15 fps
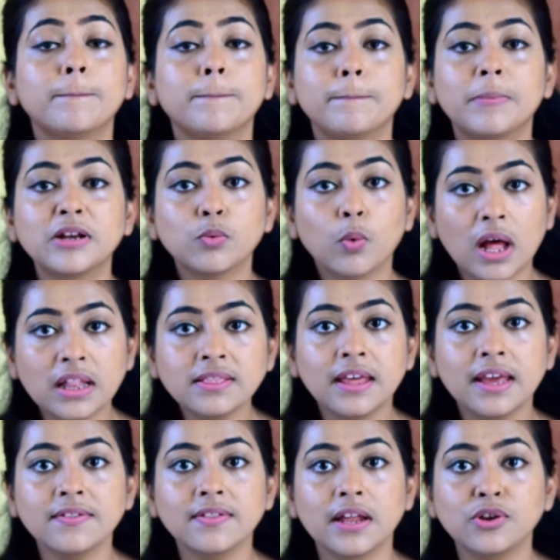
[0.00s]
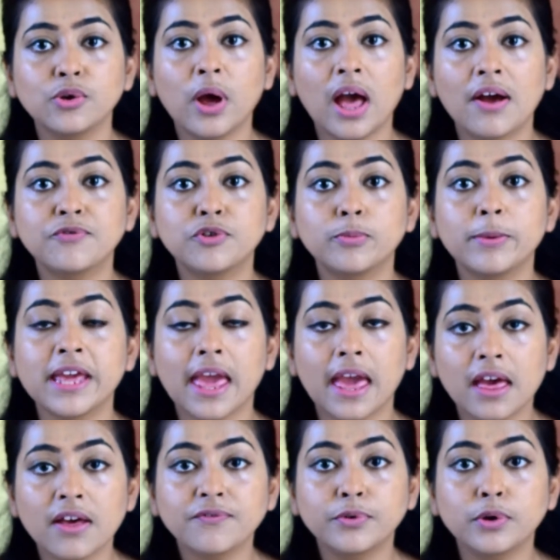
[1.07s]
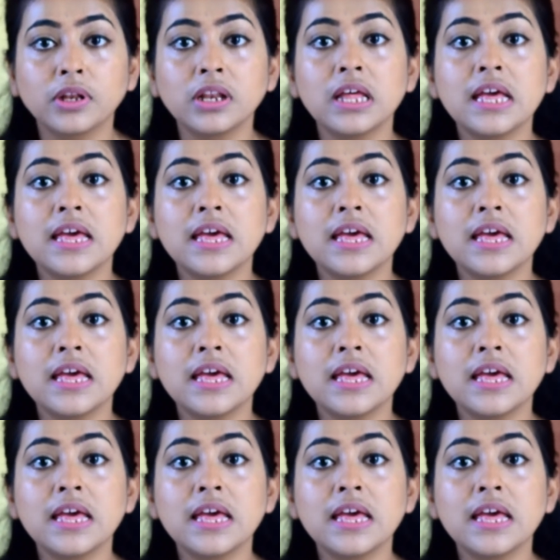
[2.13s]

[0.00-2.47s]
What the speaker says: But one thing that you have to be careful